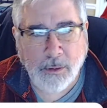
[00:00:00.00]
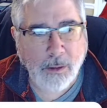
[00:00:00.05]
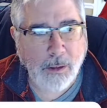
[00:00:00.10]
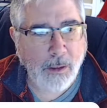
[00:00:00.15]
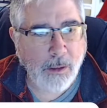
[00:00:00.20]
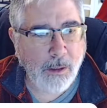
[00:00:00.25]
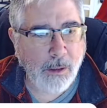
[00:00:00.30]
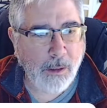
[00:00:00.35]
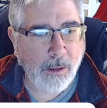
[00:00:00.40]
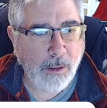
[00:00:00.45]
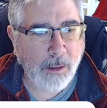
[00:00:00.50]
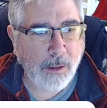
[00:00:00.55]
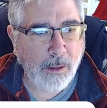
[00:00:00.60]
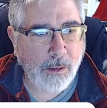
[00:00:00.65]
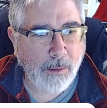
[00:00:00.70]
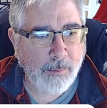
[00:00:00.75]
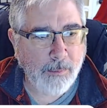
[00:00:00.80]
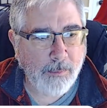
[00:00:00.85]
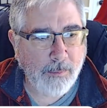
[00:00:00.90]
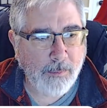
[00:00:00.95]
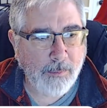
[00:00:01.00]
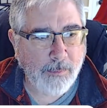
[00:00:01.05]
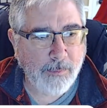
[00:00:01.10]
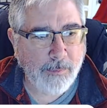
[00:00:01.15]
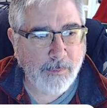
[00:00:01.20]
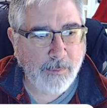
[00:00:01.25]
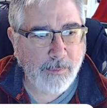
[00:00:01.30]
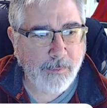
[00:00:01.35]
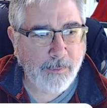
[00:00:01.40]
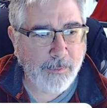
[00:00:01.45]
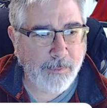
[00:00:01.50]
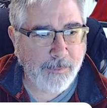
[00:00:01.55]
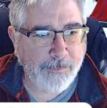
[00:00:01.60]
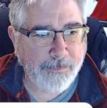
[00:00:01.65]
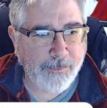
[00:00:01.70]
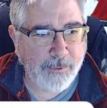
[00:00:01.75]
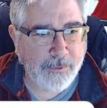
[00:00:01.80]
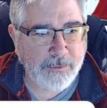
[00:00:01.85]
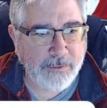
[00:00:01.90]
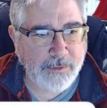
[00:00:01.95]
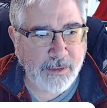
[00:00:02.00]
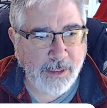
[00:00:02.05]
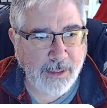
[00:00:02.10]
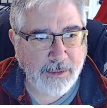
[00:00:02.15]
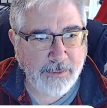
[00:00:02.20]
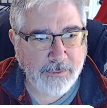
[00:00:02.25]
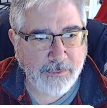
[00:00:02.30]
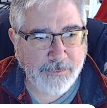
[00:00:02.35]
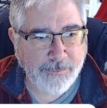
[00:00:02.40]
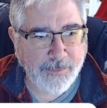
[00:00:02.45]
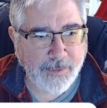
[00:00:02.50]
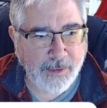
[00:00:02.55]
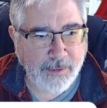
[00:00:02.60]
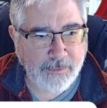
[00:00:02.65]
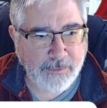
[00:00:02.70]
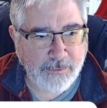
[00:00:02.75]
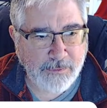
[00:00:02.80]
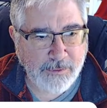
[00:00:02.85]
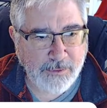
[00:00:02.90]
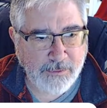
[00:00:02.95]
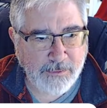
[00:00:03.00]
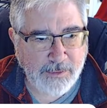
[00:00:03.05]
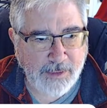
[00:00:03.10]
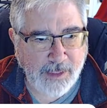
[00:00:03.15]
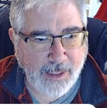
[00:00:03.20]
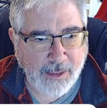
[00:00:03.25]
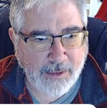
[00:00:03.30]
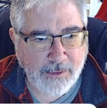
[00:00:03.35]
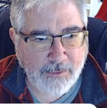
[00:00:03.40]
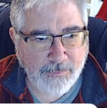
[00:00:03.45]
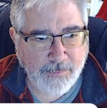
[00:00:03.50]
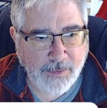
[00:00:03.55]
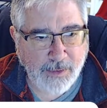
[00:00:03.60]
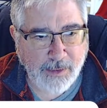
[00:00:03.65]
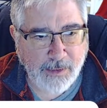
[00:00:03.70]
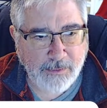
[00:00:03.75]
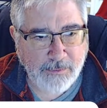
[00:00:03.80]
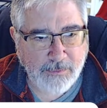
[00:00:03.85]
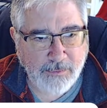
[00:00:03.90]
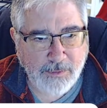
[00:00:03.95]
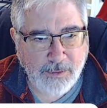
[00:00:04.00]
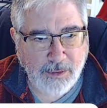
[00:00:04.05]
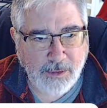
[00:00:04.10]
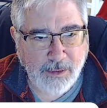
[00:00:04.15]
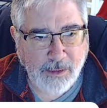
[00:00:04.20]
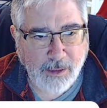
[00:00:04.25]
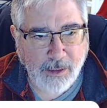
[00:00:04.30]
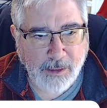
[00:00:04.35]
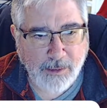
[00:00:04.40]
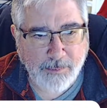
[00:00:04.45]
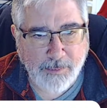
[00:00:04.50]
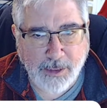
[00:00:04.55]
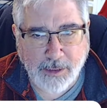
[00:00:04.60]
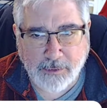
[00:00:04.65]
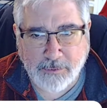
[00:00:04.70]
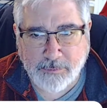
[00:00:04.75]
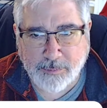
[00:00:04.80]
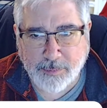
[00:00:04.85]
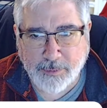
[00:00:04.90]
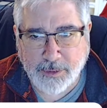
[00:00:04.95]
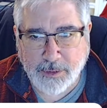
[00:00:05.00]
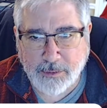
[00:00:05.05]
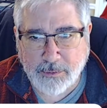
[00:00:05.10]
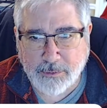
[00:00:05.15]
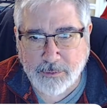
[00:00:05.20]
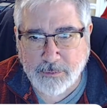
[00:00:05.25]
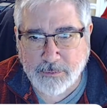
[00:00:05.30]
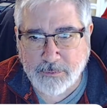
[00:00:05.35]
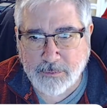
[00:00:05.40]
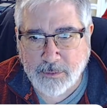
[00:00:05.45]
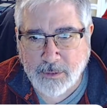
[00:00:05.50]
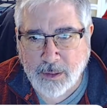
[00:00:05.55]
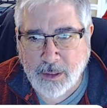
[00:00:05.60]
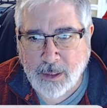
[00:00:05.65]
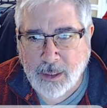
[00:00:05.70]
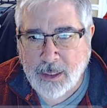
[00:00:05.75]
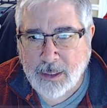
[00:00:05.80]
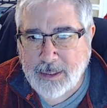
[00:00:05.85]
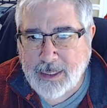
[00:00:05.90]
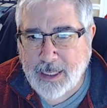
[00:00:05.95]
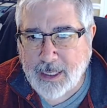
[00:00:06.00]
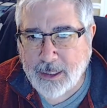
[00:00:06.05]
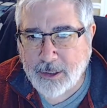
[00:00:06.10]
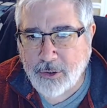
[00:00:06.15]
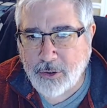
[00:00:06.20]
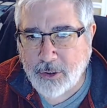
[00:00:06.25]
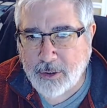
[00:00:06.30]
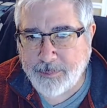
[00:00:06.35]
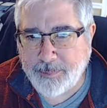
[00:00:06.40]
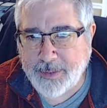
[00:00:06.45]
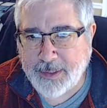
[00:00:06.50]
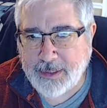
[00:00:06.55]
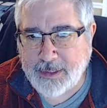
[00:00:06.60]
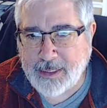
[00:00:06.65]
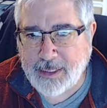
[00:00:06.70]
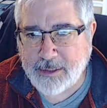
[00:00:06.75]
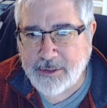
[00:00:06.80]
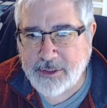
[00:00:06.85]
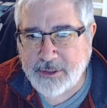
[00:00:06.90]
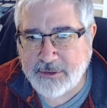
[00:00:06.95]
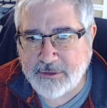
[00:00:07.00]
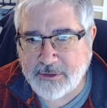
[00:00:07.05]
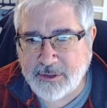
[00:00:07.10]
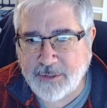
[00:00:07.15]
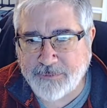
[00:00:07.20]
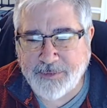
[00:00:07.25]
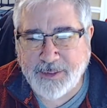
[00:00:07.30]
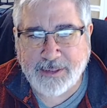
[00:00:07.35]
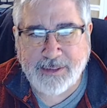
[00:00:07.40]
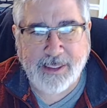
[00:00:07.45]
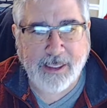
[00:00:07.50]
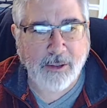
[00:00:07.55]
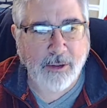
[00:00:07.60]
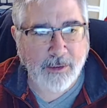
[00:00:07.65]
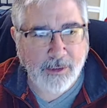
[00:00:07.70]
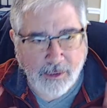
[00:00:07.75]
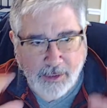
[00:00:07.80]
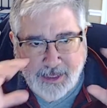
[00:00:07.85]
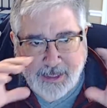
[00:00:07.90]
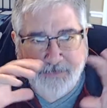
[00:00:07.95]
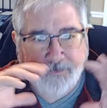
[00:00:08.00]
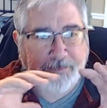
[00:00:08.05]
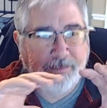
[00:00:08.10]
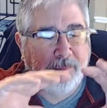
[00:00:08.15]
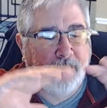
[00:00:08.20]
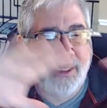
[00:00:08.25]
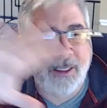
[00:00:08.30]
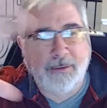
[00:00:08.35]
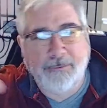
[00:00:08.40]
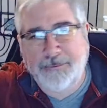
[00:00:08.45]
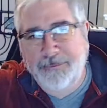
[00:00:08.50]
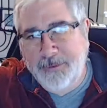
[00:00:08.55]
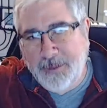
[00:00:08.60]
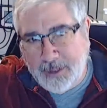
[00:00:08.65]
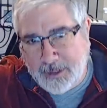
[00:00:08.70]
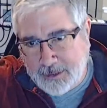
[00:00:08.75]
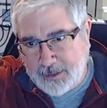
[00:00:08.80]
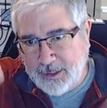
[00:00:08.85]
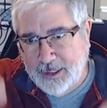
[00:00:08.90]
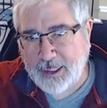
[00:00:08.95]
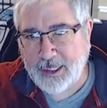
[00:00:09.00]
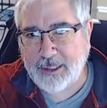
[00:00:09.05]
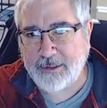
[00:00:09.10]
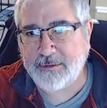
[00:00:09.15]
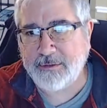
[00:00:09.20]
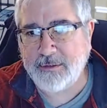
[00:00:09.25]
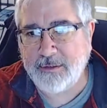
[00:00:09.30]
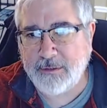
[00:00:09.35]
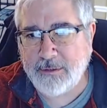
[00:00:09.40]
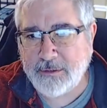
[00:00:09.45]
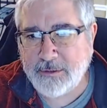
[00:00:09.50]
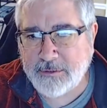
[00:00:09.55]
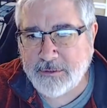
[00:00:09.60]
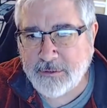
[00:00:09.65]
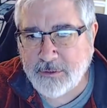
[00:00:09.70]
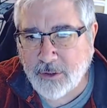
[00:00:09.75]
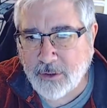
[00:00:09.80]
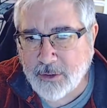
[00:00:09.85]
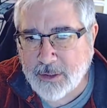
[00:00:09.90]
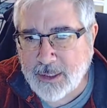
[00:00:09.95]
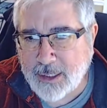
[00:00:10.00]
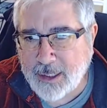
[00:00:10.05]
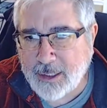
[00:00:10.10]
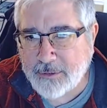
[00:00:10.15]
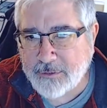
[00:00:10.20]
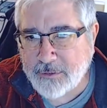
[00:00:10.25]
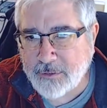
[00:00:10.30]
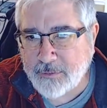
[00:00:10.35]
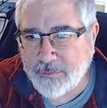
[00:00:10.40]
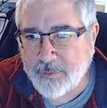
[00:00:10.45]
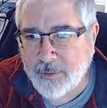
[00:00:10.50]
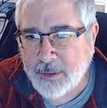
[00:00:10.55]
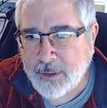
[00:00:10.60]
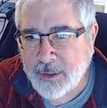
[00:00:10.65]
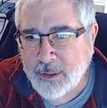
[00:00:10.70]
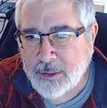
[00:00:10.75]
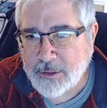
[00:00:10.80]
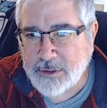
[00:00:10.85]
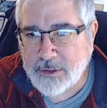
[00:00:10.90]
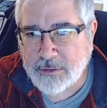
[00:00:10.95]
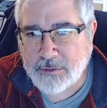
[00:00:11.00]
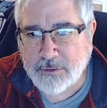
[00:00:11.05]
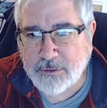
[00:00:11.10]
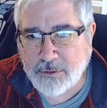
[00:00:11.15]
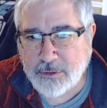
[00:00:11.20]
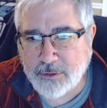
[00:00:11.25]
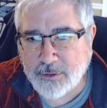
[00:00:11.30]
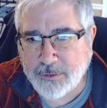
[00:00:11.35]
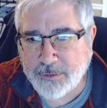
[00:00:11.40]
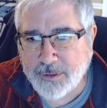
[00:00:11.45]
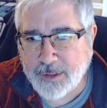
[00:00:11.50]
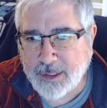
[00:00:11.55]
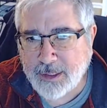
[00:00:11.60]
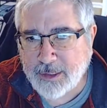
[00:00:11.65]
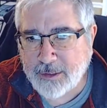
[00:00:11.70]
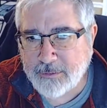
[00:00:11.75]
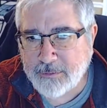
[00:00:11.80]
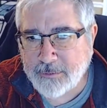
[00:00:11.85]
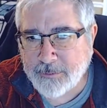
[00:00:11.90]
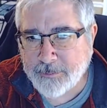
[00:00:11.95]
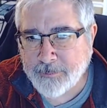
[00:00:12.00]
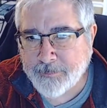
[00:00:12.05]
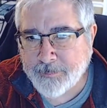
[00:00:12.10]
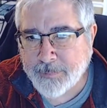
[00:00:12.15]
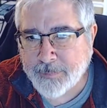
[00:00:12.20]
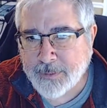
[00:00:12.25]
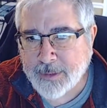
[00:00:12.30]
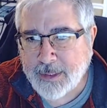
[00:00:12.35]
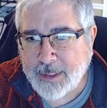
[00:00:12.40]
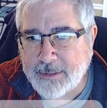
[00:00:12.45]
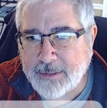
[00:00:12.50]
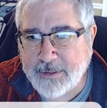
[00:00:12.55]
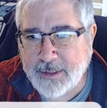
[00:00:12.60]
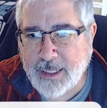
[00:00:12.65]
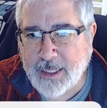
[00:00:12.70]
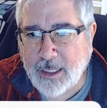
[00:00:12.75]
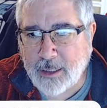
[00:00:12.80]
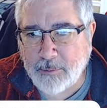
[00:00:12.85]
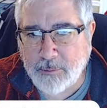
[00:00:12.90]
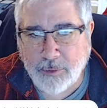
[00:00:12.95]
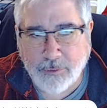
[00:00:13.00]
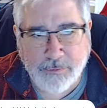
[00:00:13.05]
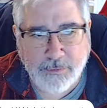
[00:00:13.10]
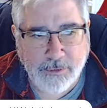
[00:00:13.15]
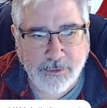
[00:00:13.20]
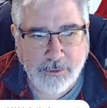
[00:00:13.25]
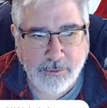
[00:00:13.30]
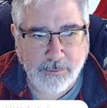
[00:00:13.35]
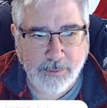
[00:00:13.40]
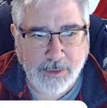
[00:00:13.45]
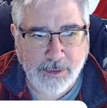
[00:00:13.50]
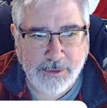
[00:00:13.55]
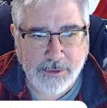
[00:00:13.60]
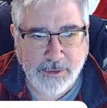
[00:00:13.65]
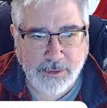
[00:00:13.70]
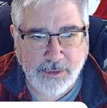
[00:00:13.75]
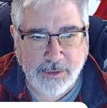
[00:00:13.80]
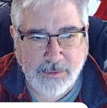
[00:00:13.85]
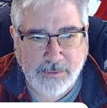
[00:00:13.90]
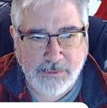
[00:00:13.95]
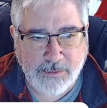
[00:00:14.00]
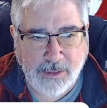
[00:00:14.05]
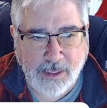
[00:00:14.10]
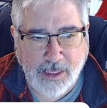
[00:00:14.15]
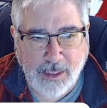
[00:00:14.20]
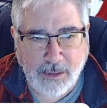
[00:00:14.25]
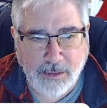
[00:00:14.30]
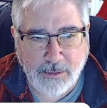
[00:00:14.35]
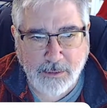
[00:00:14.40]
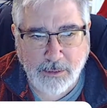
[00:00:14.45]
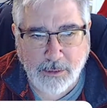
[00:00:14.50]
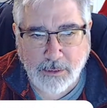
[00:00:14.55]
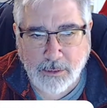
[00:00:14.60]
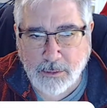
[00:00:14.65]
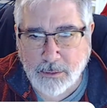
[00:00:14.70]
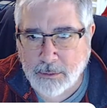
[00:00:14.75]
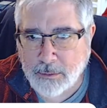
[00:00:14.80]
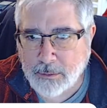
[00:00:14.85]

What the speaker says: The first line of defense just activates the automatic sprinklers. Yeah, it could be. Yeah, just stuff like that, or like floodlights, just all kinds of just little things. It's an Alamo situation. Exactly.